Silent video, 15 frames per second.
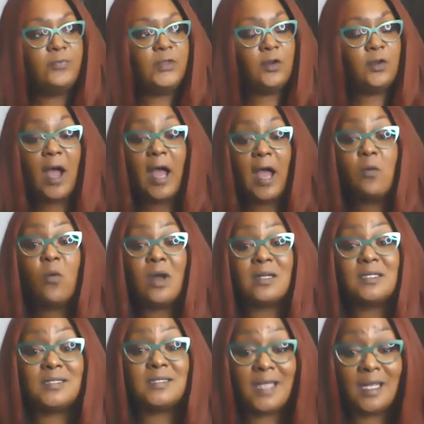you know, I
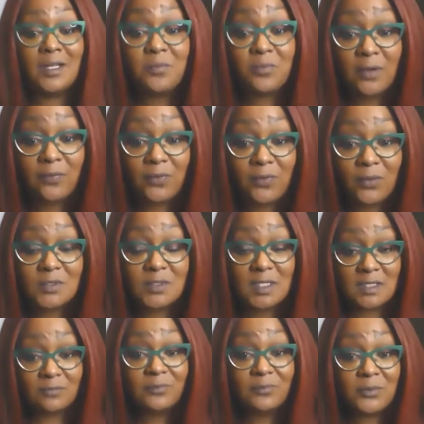want to celebrate those
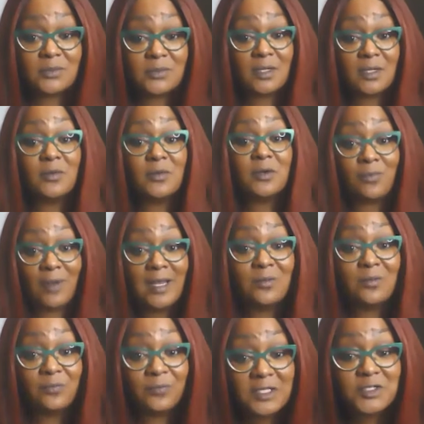influencers. I want to write
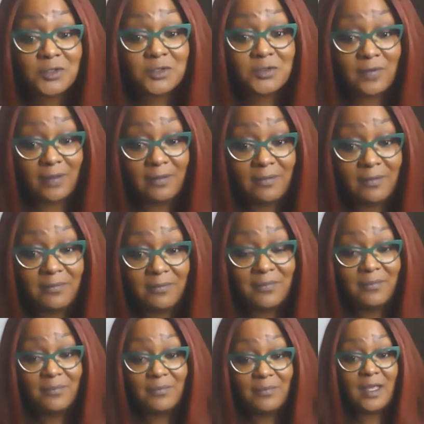and feature them
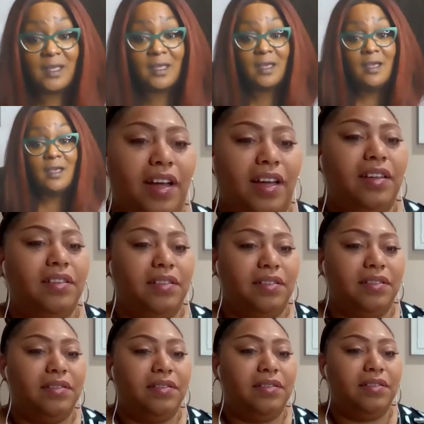like, right. you know,
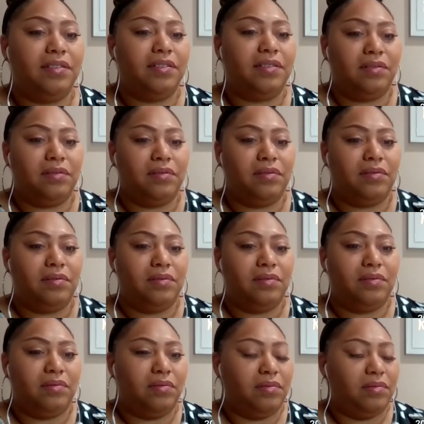yes, I may throw
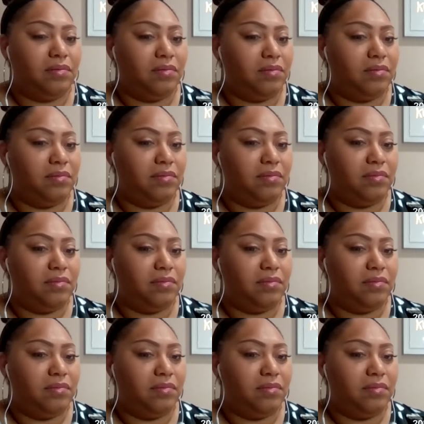my face on